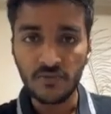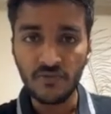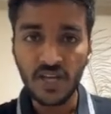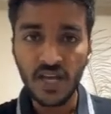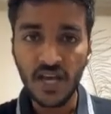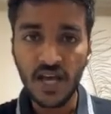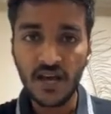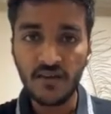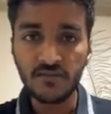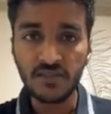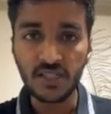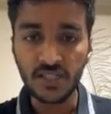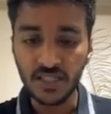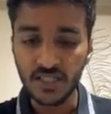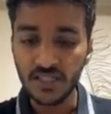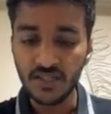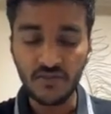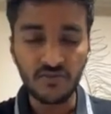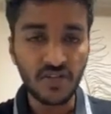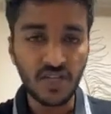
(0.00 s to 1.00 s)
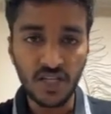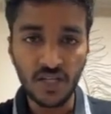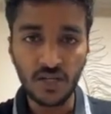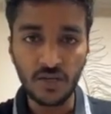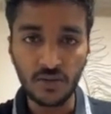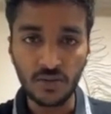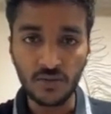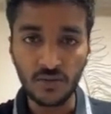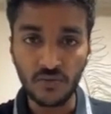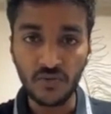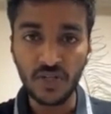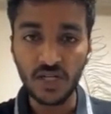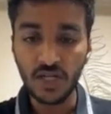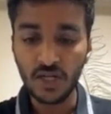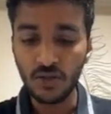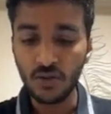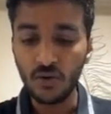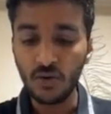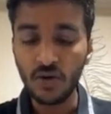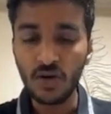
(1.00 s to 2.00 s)
we have we
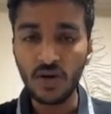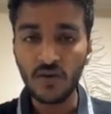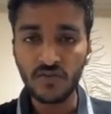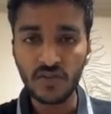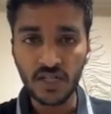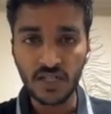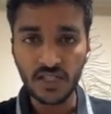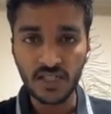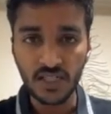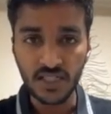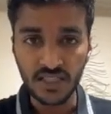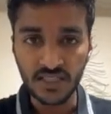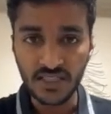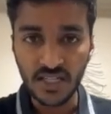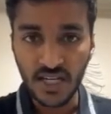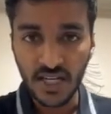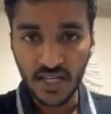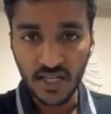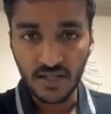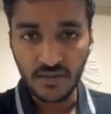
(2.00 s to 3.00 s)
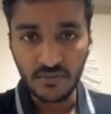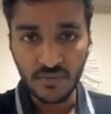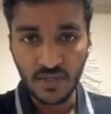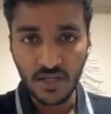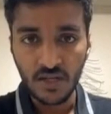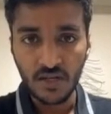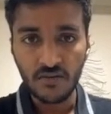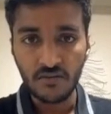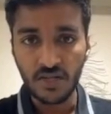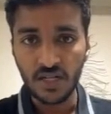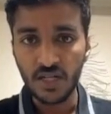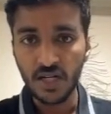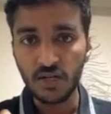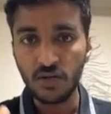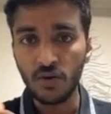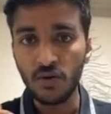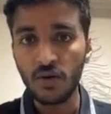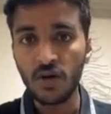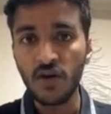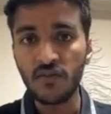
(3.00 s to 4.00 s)
need to look after the design, we
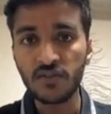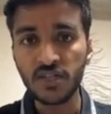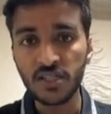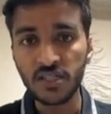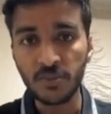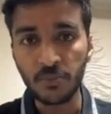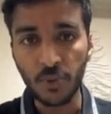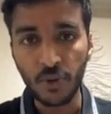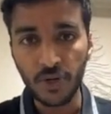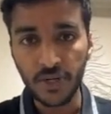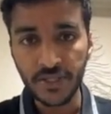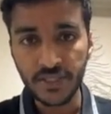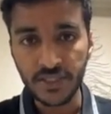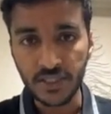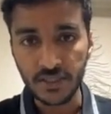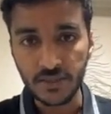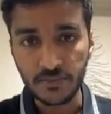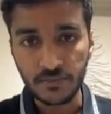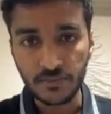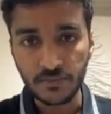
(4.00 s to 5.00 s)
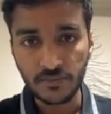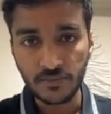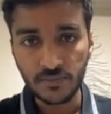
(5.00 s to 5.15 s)
need to look after the production.